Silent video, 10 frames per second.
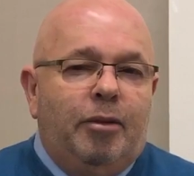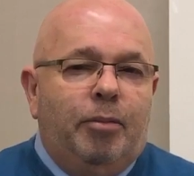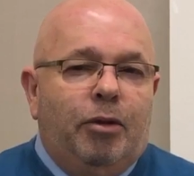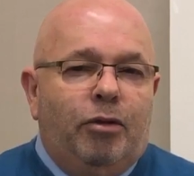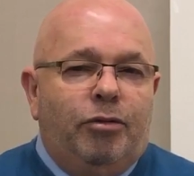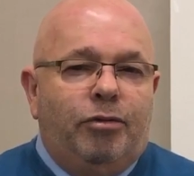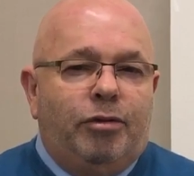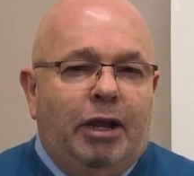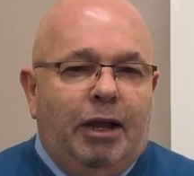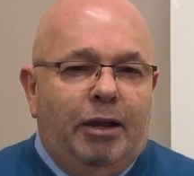because
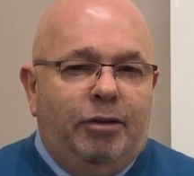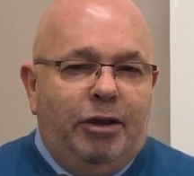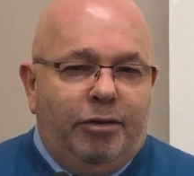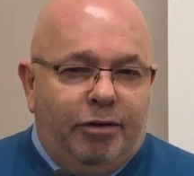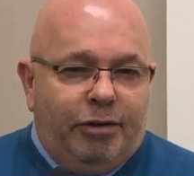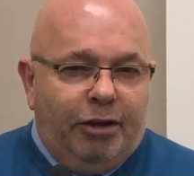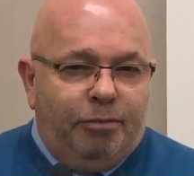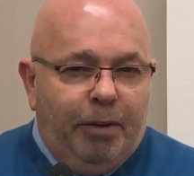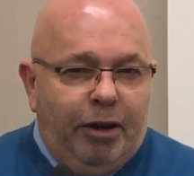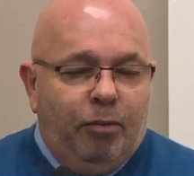uh, Jesus says,
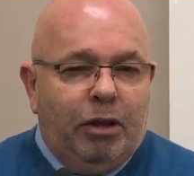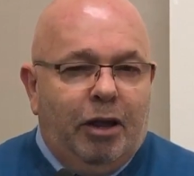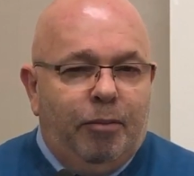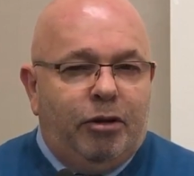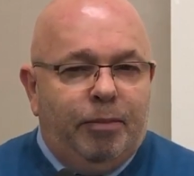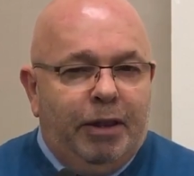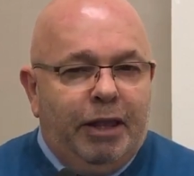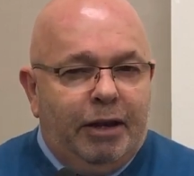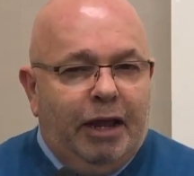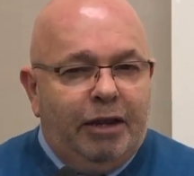Many will come into me in
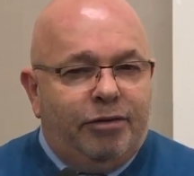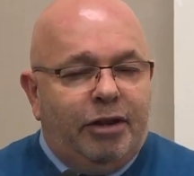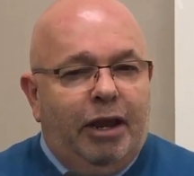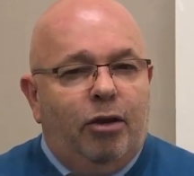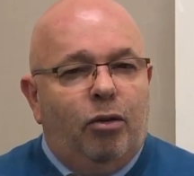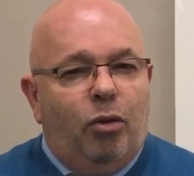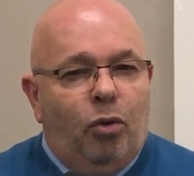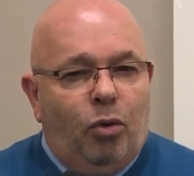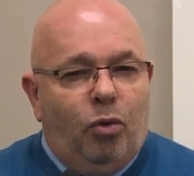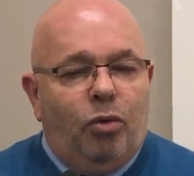that day saying,
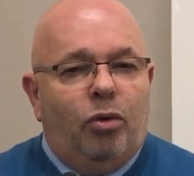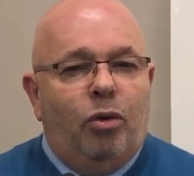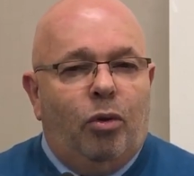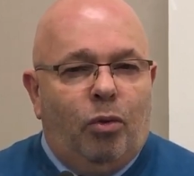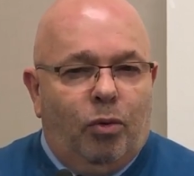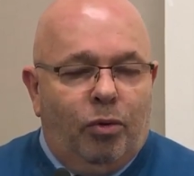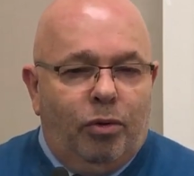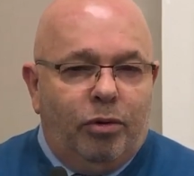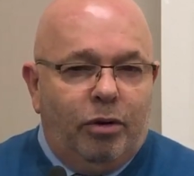Lord, Lord.